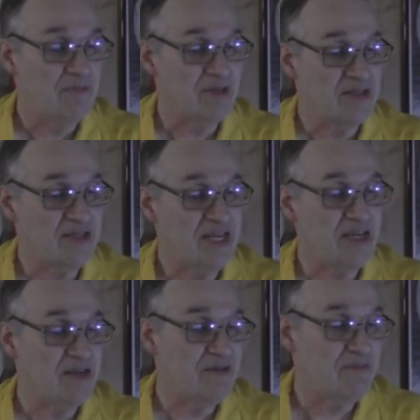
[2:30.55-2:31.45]

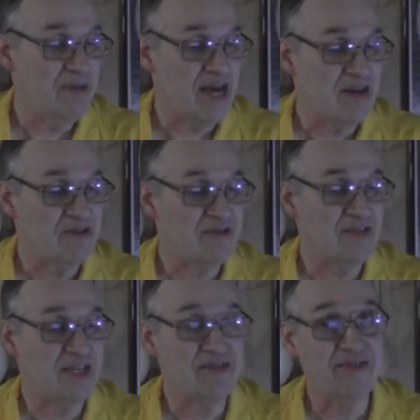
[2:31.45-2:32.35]
Mystique
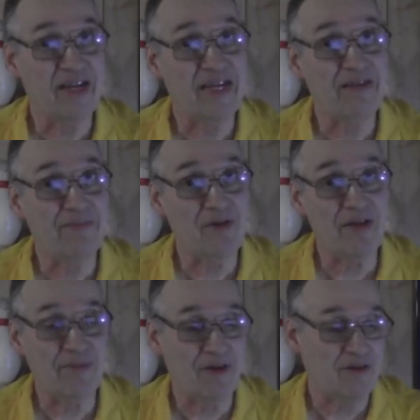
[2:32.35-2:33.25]
matters in selling
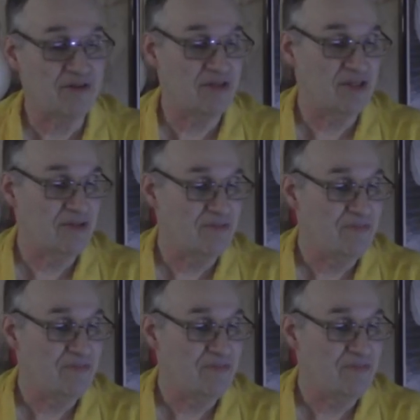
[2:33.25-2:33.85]
bowling balls.